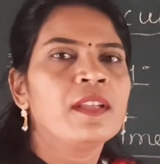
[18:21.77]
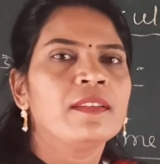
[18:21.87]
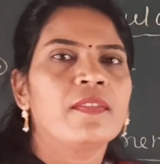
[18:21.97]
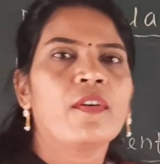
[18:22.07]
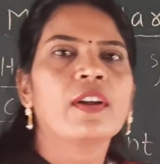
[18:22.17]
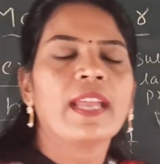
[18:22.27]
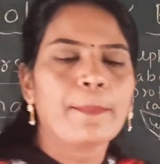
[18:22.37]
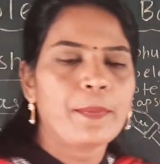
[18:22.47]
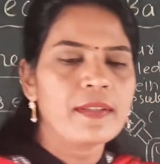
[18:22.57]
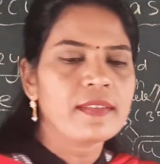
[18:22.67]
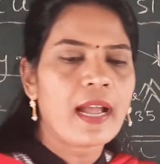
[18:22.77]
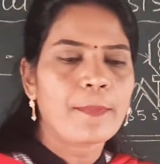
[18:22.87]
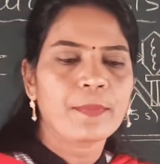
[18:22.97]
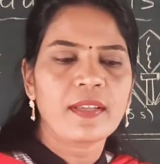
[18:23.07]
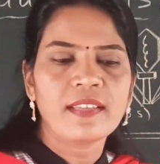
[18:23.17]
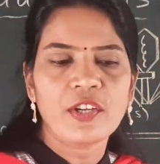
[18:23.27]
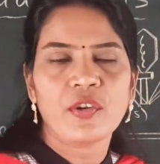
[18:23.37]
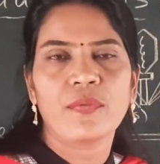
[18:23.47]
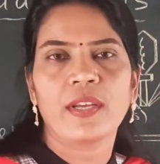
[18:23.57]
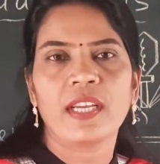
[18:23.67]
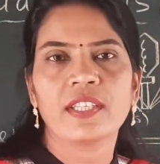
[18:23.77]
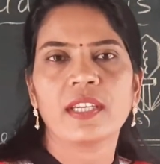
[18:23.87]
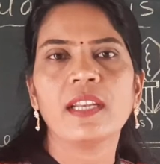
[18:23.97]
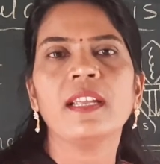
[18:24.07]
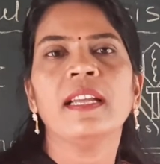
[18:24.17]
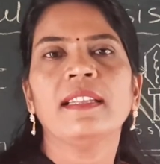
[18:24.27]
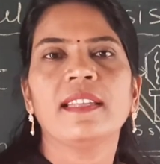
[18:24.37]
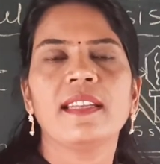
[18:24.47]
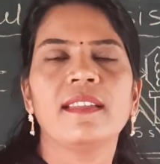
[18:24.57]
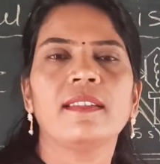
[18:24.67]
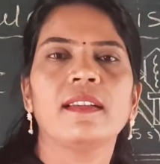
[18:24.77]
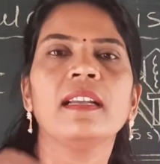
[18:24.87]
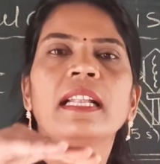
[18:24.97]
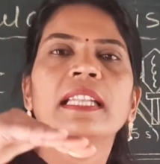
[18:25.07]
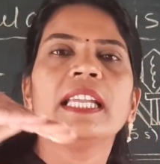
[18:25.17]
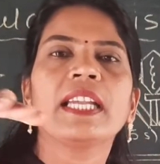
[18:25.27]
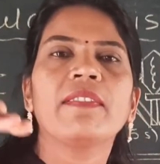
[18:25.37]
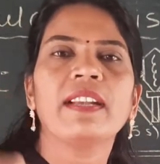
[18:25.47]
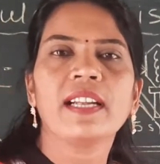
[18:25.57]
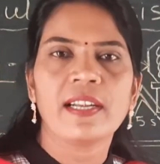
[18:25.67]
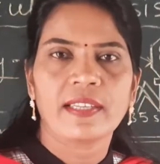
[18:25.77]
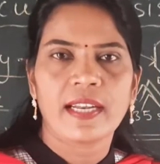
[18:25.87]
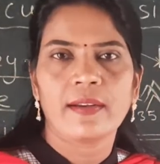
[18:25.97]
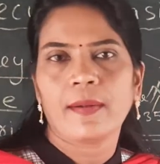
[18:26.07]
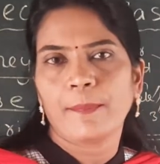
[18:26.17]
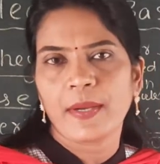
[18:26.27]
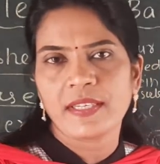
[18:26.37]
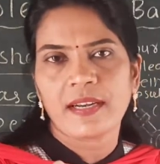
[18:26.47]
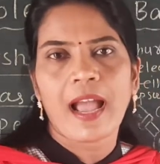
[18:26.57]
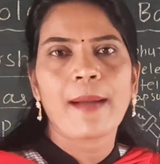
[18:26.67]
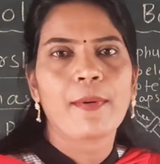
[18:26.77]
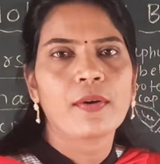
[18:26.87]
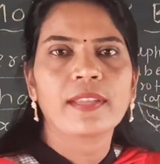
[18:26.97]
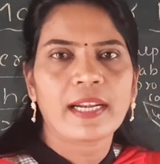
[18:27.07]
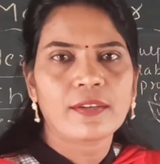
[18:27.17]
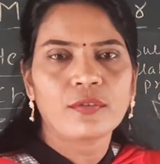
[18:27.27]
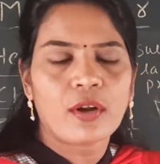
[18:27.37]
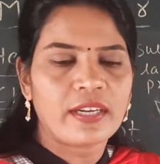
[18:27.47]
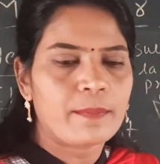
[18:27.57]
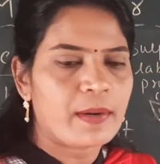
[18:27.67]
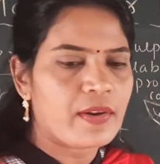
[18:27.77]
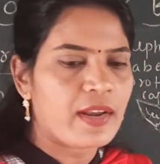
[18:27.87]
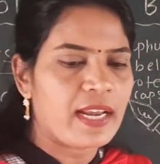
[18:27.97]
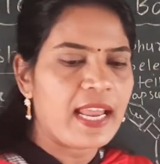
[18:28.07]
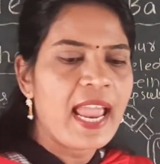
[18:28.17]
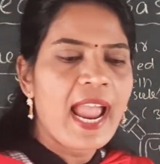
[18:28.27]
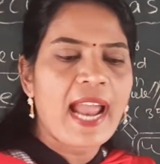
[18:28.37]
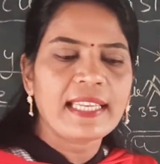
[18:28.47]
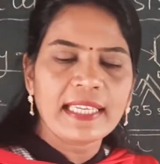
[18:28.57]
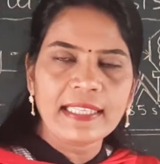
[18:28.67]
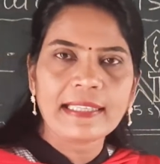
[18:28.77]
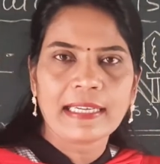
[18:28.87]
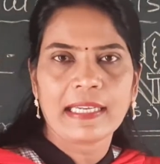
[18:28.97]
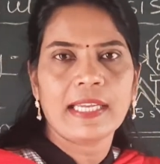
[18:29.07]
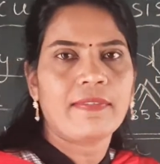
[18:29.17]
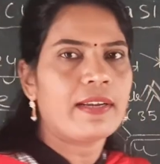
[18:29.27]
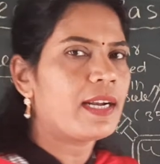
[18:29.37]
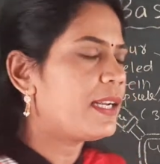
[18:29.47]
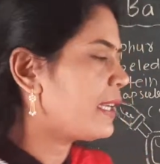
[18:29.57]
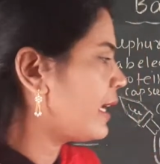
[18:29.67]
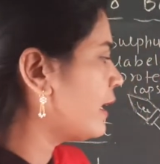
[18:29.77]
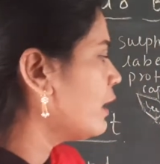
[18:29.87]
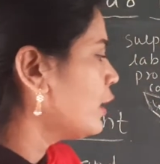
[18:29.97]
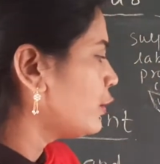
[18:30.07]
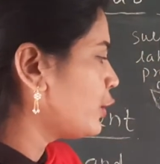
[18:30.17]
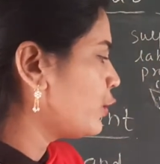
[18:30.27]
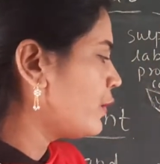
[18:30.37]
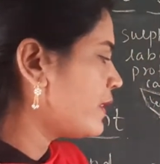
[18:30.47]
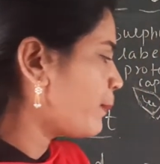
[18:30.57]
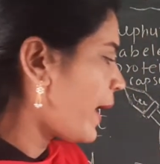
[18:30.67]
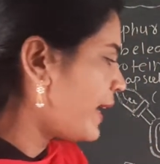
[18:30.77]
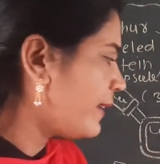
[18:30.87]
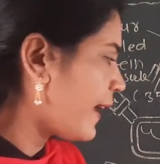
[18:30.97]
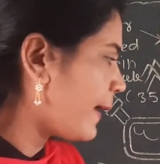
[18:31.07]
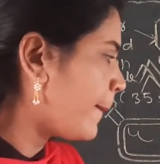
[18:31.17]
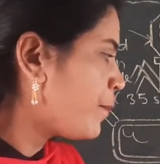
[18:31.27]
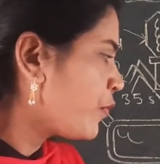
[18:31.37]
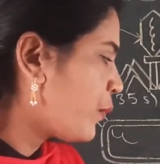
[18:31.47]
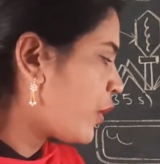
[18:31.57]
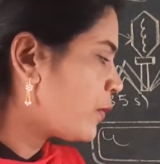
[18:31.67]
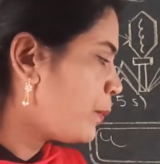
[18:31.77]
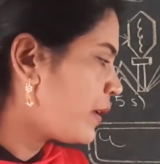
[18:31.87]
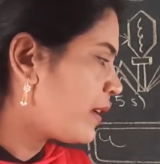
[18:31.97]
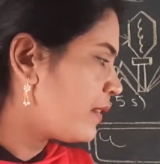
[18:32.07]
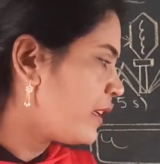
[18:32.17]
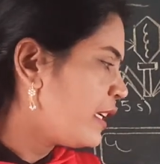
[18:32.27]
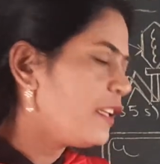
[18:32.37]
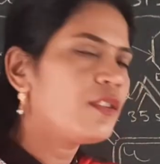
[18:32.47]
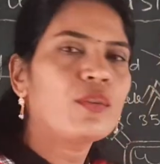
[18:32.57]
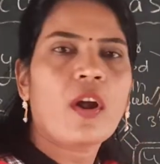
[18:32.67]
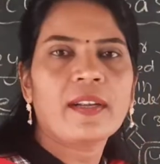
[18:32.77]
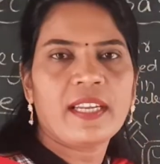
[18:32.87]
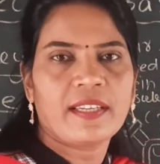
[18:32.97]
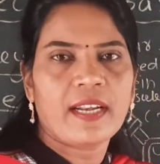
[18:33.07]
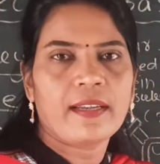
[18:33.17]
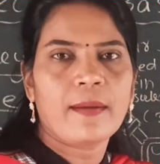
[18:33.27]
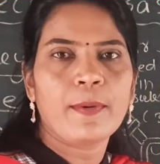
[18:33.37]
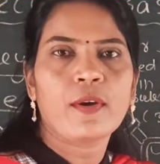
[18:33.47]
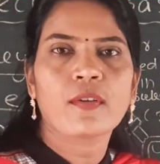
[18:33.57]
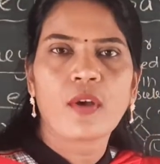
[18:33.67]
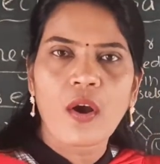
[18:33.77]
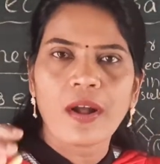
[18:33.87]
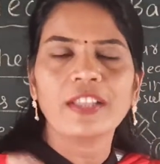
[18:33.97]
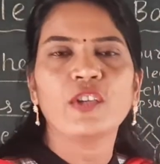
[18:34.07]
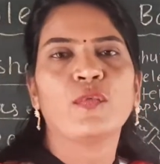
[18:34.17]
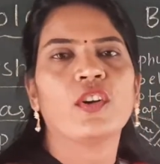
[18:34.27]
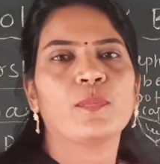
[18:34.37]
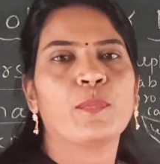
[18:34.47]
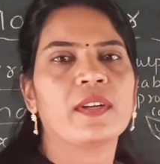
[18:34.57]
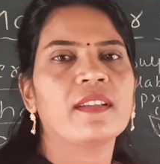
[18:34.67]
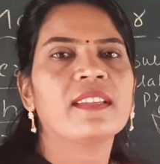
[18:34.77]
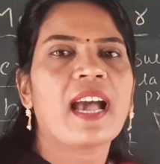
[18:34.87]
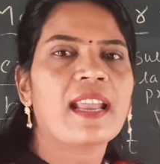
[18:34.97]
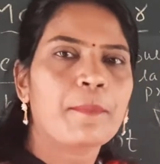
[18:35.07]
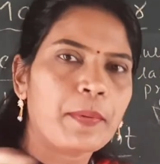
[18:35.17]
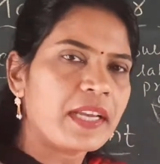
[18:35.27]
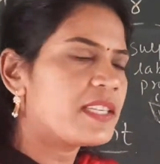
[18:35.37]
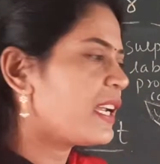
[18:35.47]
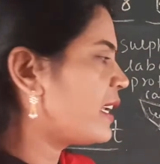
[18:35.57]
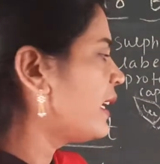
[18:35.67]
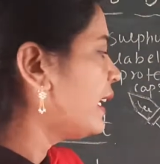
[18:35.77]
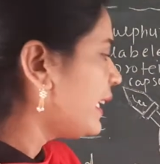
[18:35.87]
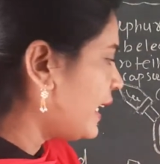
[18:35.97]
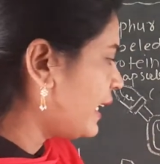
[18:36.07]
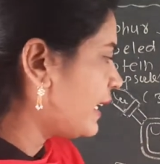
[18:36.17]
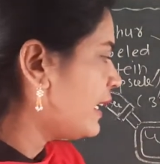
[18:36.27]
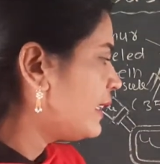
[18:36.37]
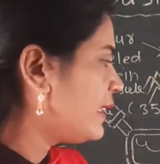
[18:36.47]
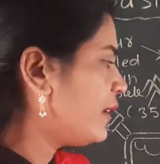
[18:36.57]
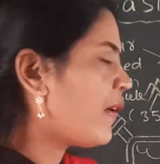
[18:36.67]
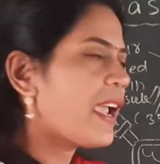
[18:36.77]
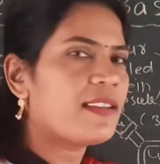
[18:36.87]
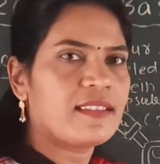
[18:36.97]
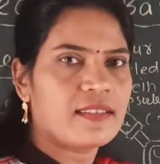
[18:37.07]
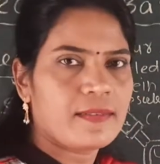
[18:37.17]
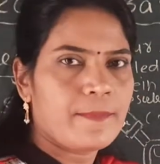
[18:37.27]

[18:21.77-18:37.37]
what happens? After centrifugation, there is a liquid content present above that solid material, and in that liquid content you will find that phosphorus is not detected, because all the phosphorus are present in the virus,